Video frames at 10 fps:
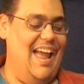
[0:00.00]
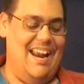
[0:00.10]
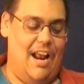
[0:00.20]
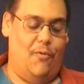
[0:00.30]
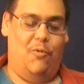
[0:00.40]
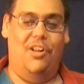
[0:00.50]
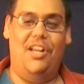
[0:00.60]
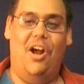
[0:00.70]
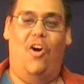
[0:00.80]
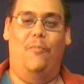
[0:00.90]
and I
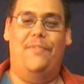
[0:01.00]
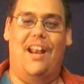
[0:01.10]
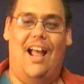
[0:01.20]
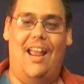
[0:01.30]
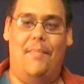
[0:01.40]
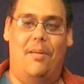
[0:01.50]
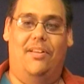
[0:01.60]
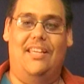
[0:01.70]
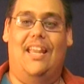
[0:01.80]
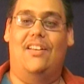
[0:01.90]
really hope that I am able
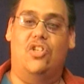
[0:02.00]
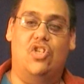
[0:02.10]
to get